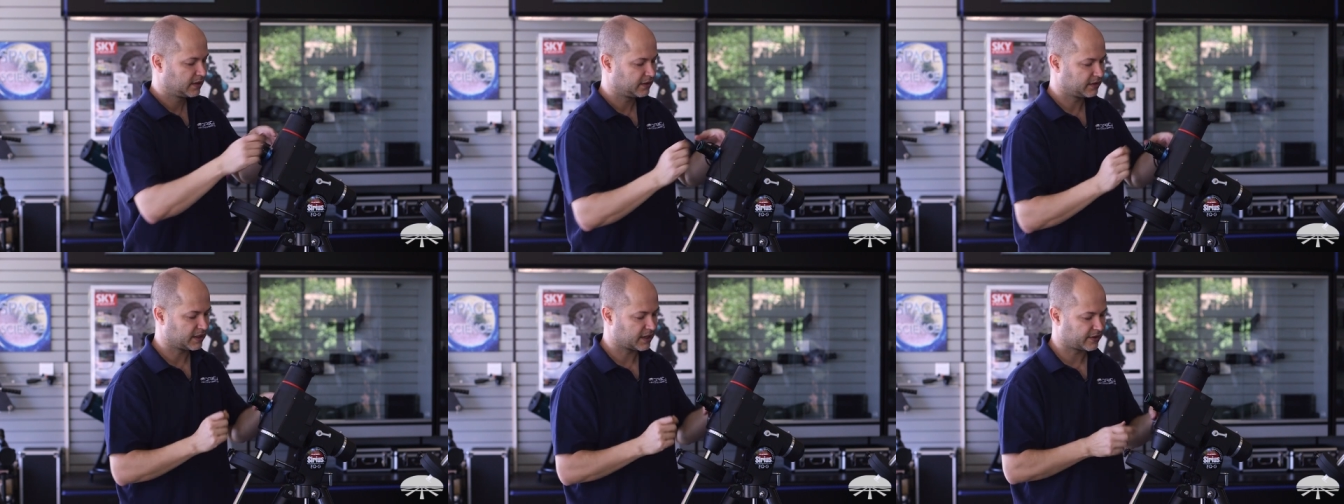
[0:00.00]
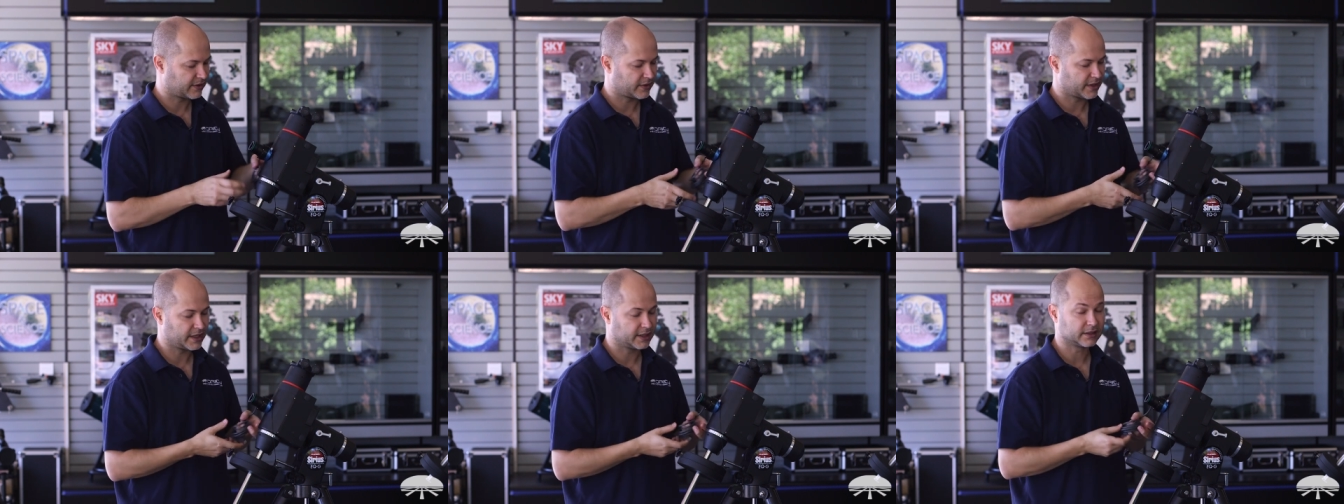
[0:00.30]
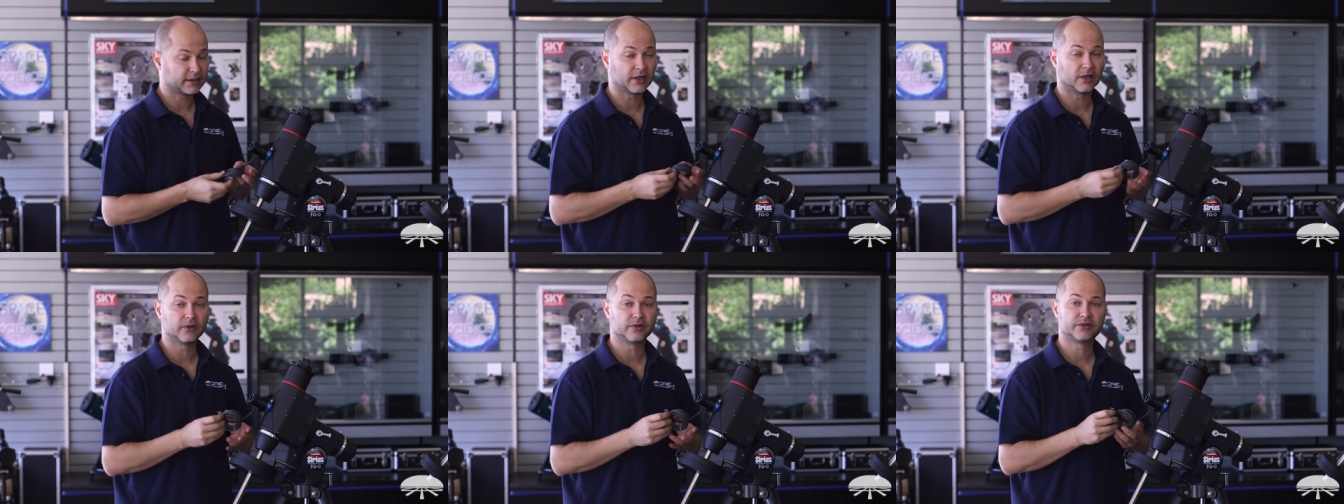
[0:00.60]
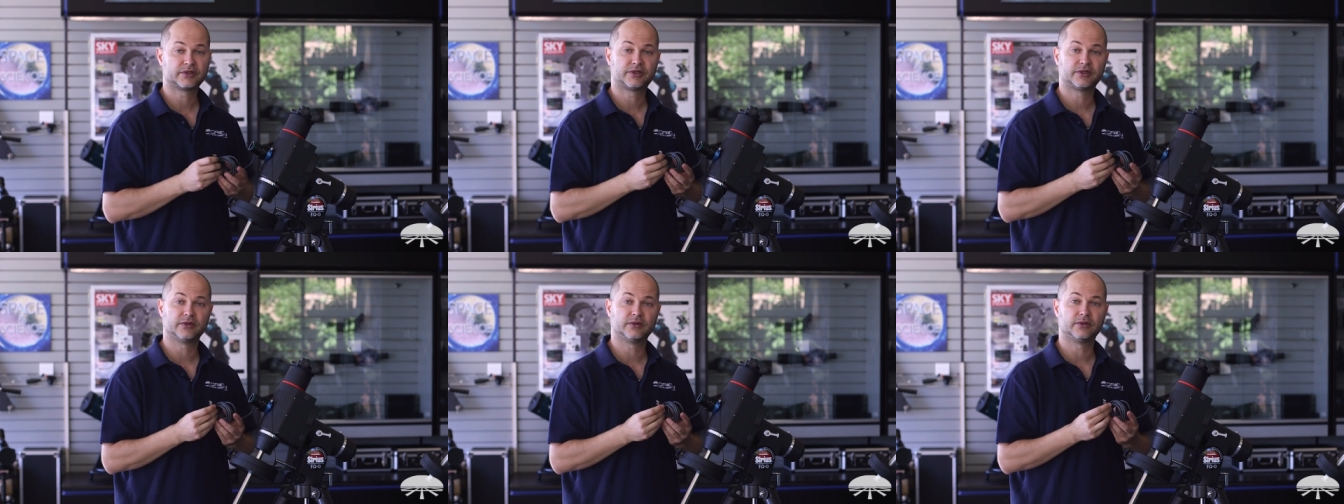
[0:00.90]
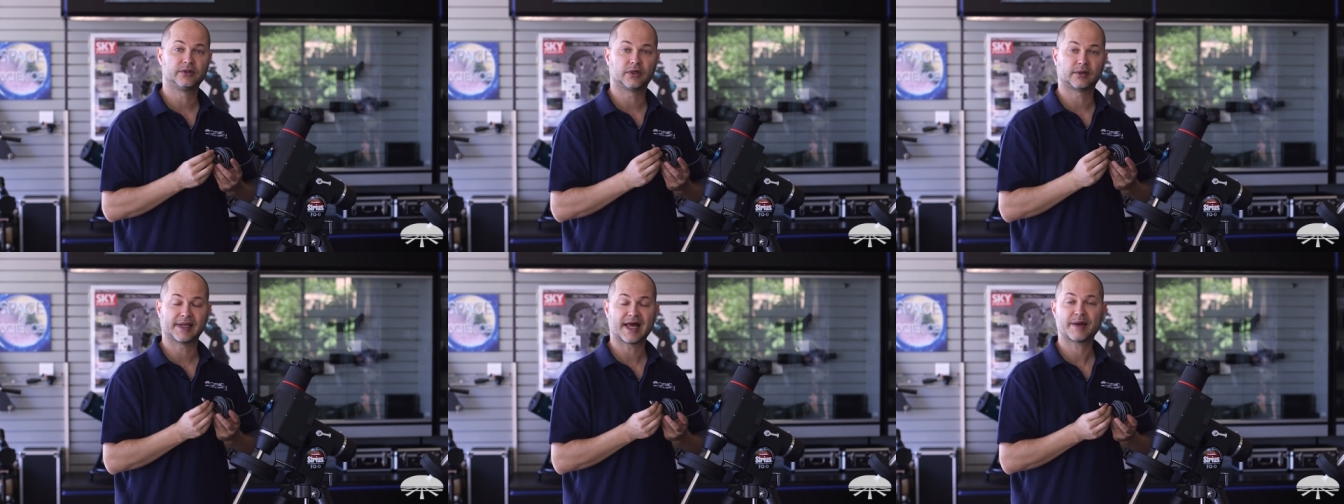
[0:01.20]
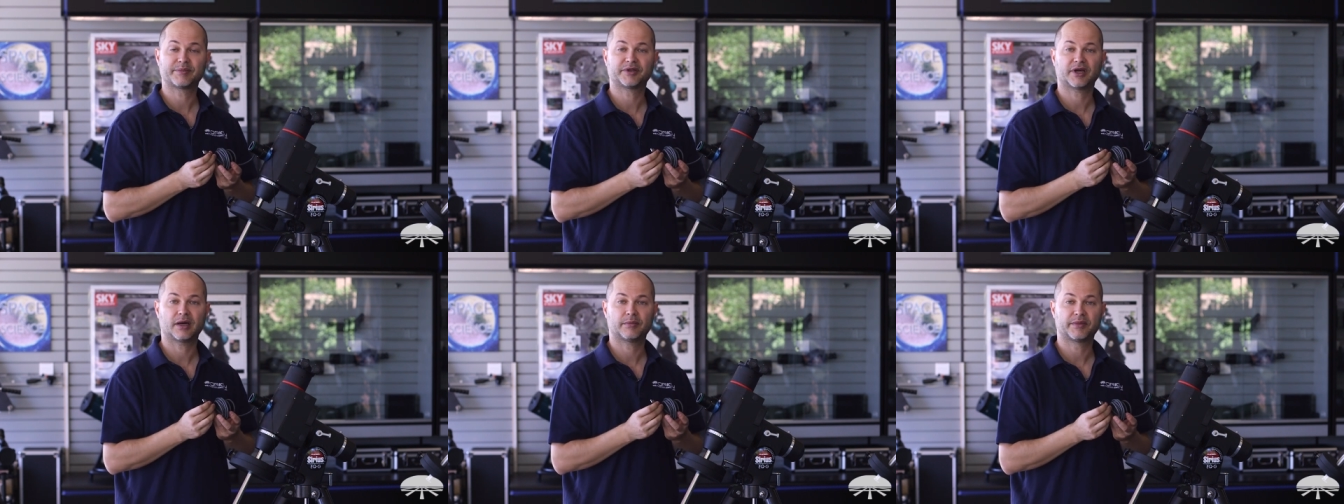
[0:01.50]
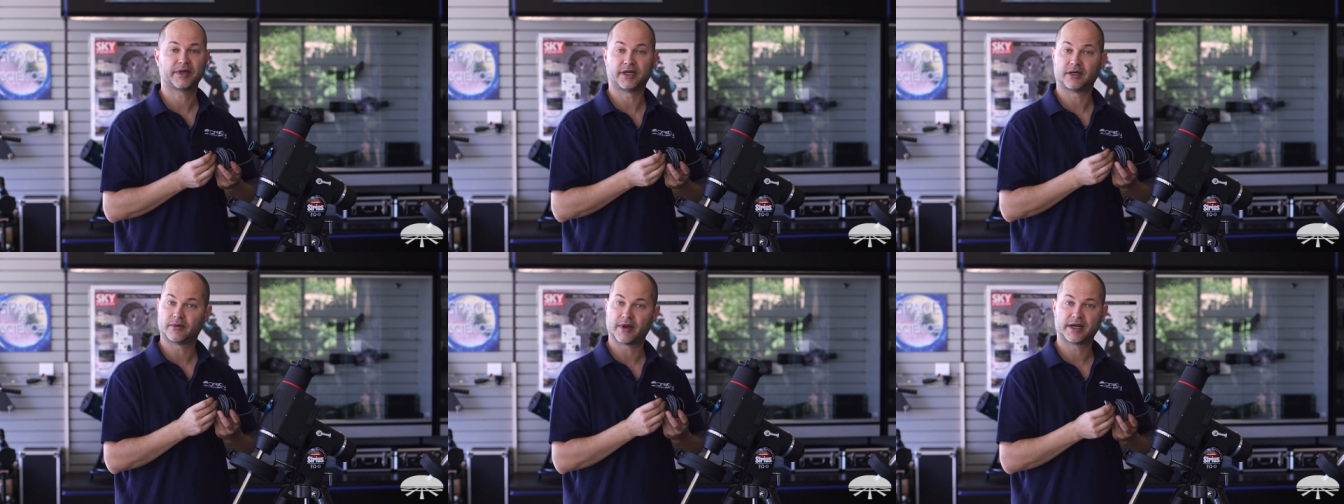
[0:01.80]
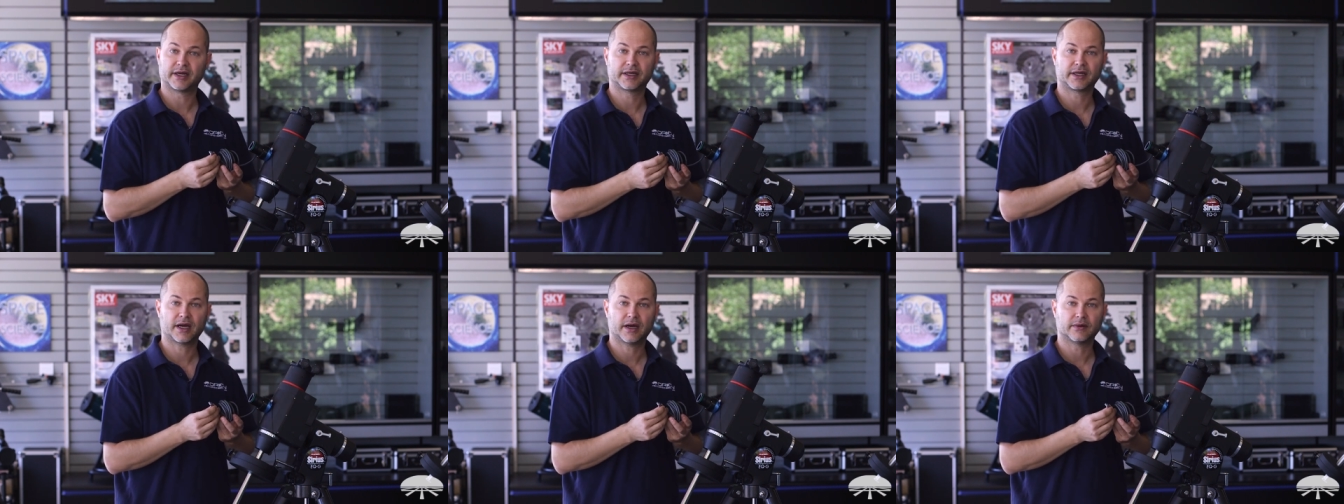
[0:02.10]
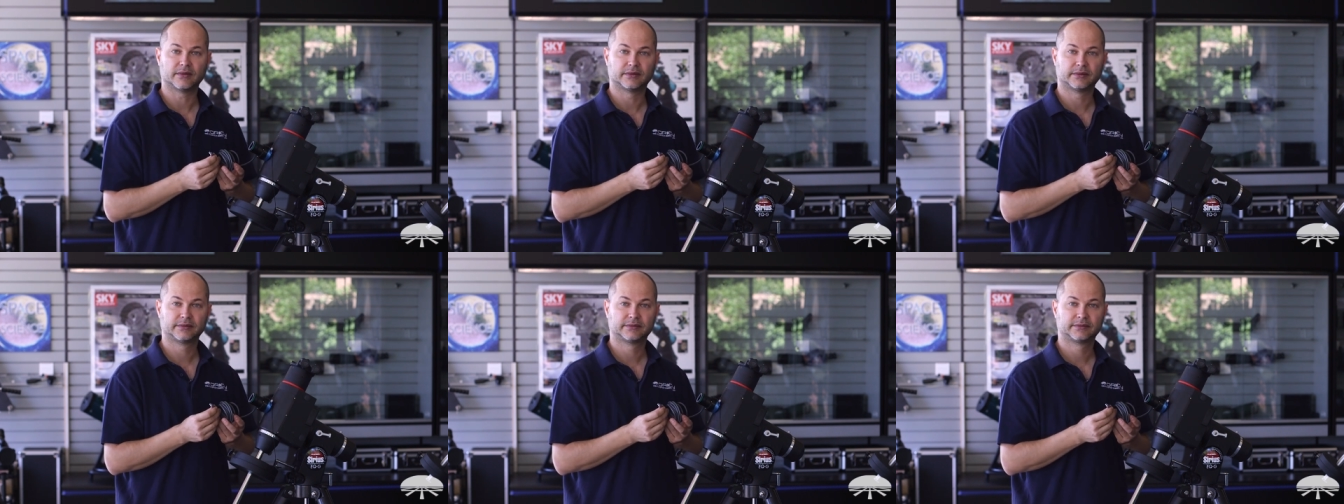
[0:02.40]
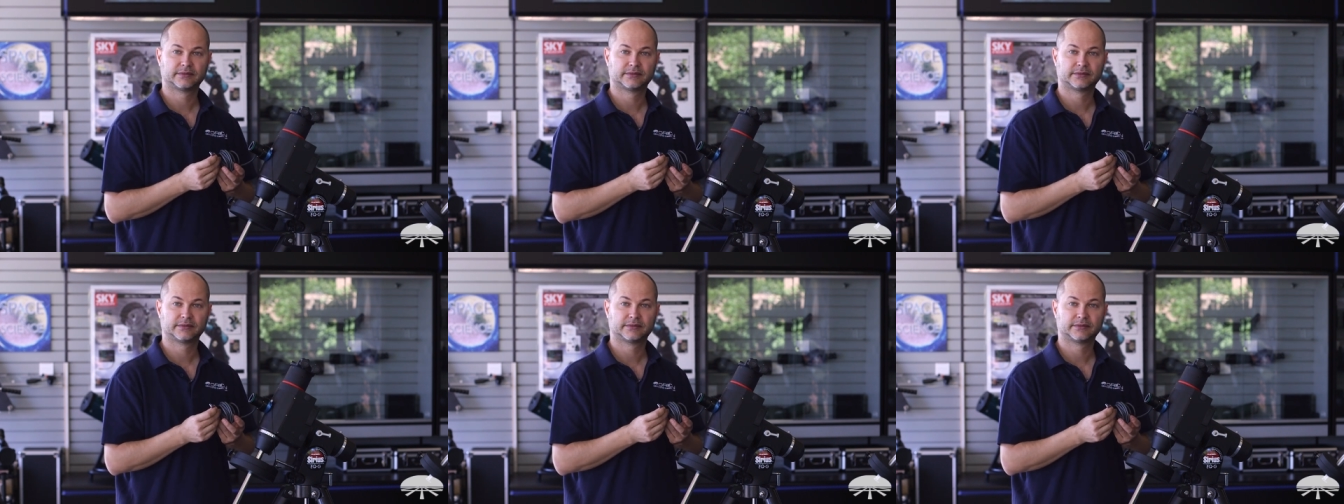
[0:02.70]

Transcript: The other end goes to your laptop and you're ready to go.